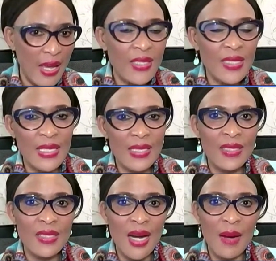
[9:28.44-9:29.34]
of
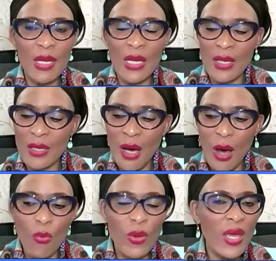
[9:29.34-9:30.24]
excellence. I
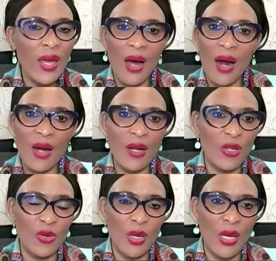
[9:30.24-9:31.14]
mean, we
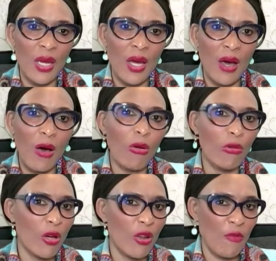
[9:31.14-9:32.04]
are doing a
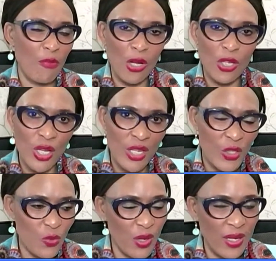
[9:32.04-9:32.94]
whole lot of
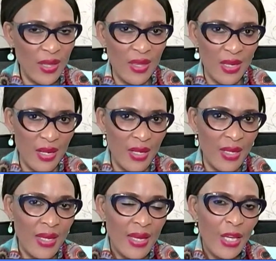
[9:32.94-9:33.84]
projects with are,
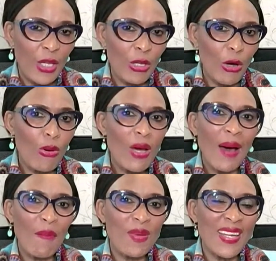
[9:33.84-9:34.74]
uh, you know
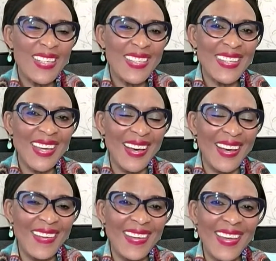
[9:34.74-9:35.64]
companies
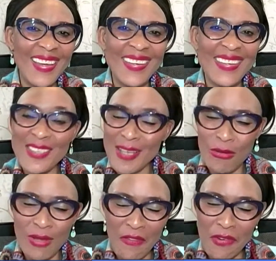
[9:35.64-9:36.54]
uh, in
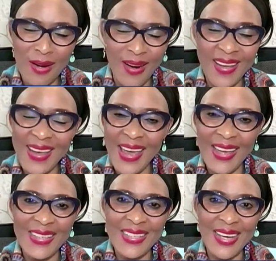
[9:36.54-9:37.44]
South Africa,
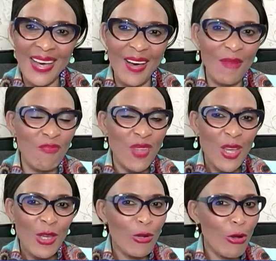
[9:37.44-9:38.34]
and um,
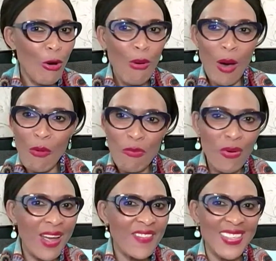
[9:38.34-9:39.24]
you know our
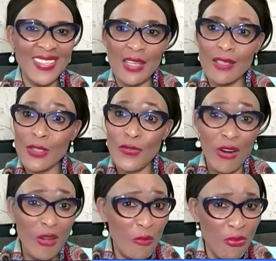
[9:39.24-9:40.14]
private sector is
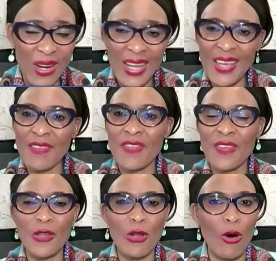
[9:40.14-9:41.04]
very brave.
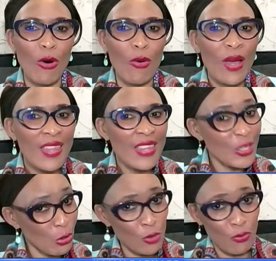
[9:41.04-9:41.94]
You know,
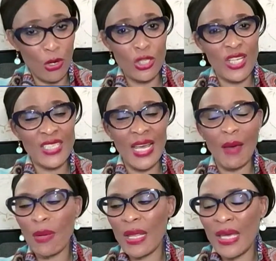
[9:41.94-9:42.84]
there's also projects
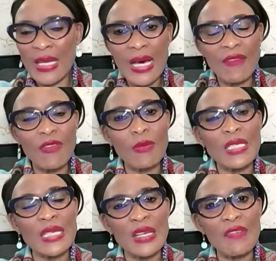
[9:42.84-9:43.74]
happening in
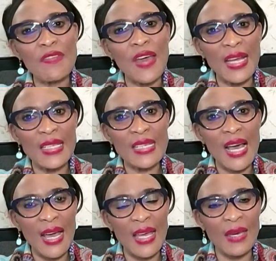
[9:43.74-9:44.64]
government, and in fact,
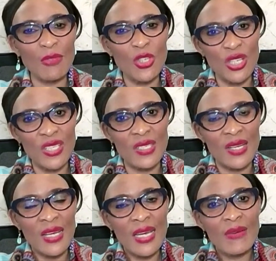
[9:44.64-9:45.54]
I am
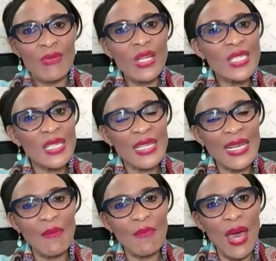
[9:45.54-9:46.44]
just
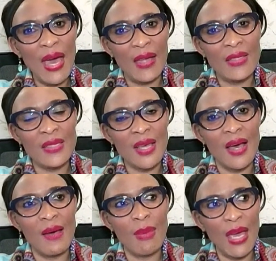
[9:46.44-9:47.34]
recently back
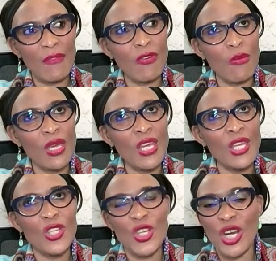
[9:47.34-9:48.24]
uh, back from
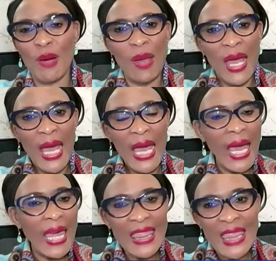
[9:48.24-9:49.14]
Egypt,
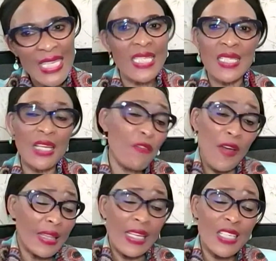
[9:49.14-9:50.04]
and this is in
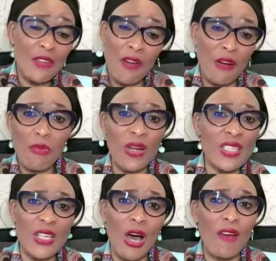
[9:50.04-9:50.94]
fact this is a very
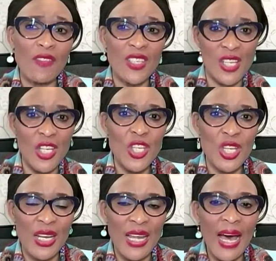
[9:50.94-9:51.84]
present
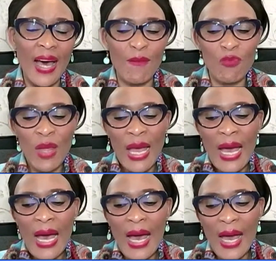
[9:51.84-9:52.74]
conversation. Um,
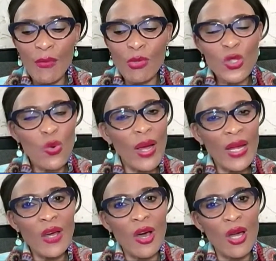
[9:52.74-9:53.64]
I was
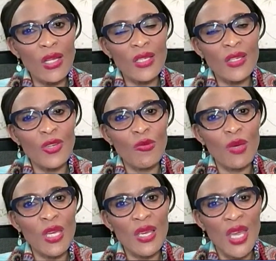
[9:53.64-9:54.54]
quite honored to
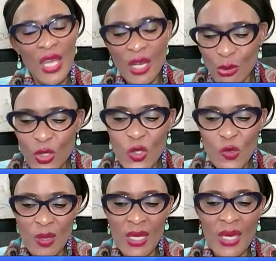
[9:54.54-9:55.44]
be keynote
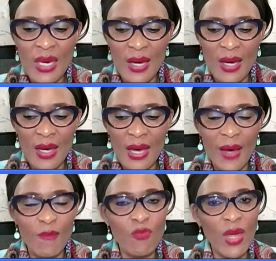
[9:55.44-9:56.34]
speaker
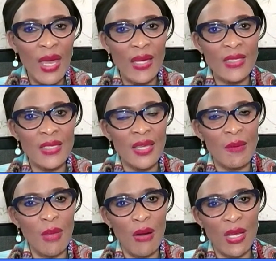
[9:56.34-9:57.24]
um, at
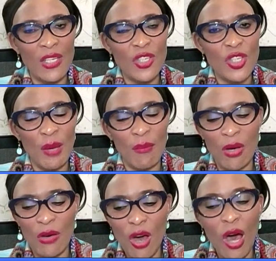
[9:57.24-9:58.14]
the American
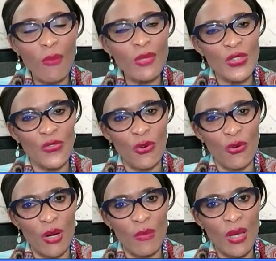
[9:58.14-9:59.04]
Chamber of Commerce
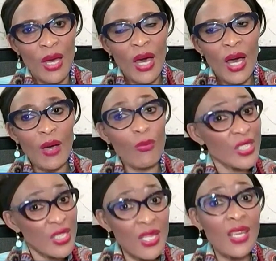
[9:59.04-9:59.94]
Forum uh,
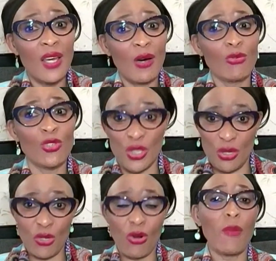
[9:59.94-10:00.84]
with CEOs
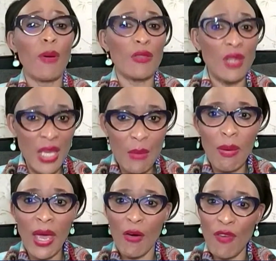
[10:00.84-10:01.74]
just to talk about the
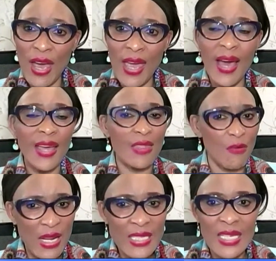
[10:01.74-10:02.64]
impact of AI and
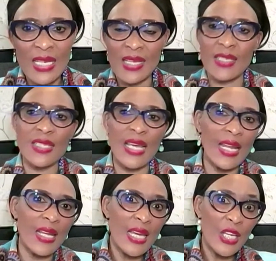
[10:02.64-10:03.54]
the readiness
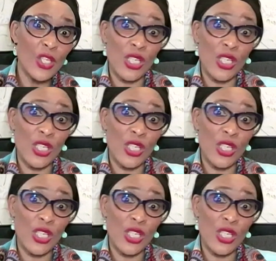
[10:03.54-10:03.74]
and